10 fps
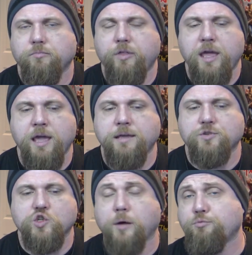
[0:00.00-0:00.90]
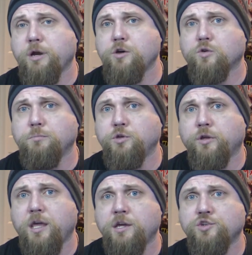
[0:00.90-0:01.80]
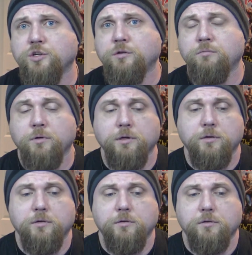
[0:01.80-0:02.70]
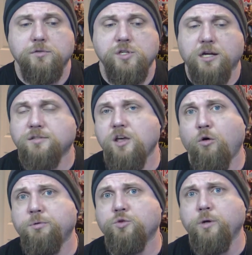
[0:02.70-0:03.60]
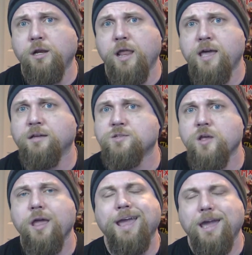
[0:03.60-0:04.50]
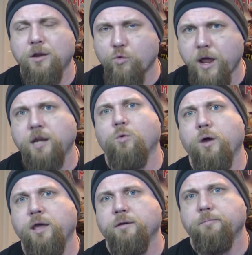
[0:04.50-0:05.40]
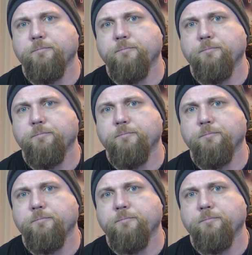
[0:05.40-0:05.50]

They stopped radio communication, tucked tail between legs, and ran away.